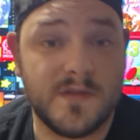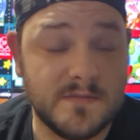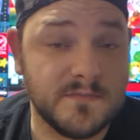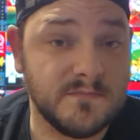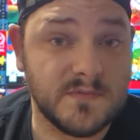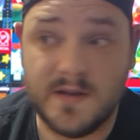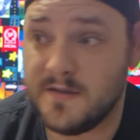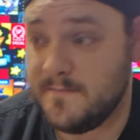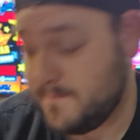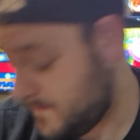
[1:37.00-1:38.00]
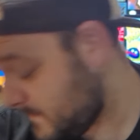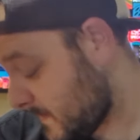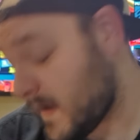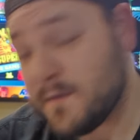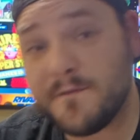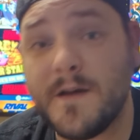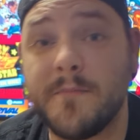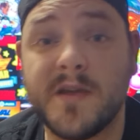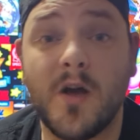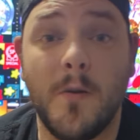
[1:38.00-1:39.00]
with a
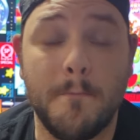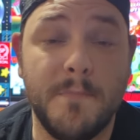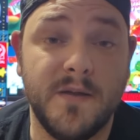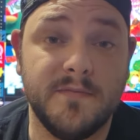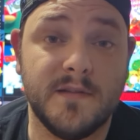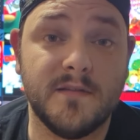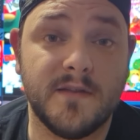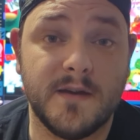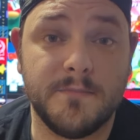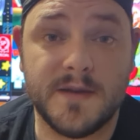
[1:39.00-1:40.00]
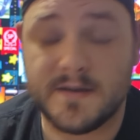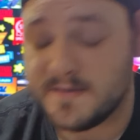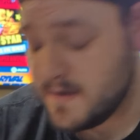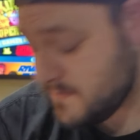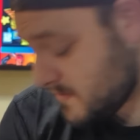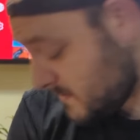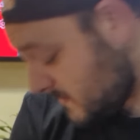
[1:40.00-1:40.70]
Famicom bundle that I picked up.